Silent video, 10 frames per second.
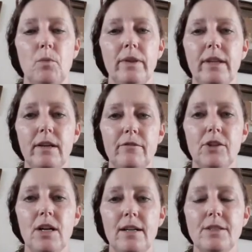One thing I
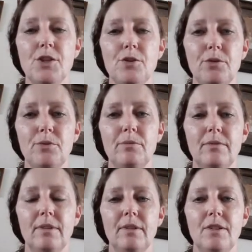forgot to
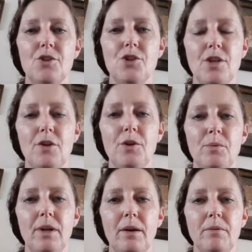show you
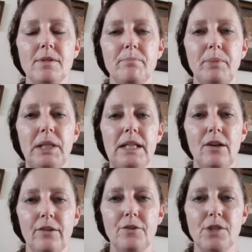when I was putting
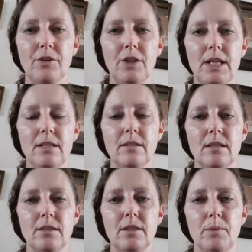all those ingredients
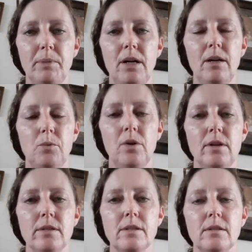into the pot
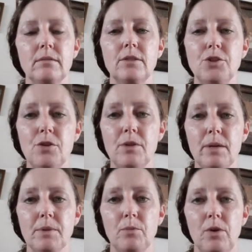was the 2
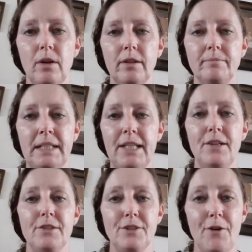cups of water.
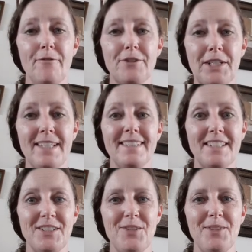Don't forget
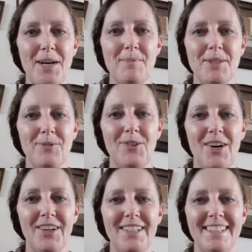the 2 cups of
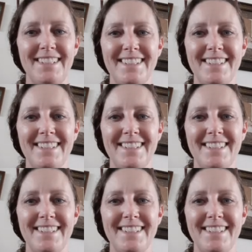water.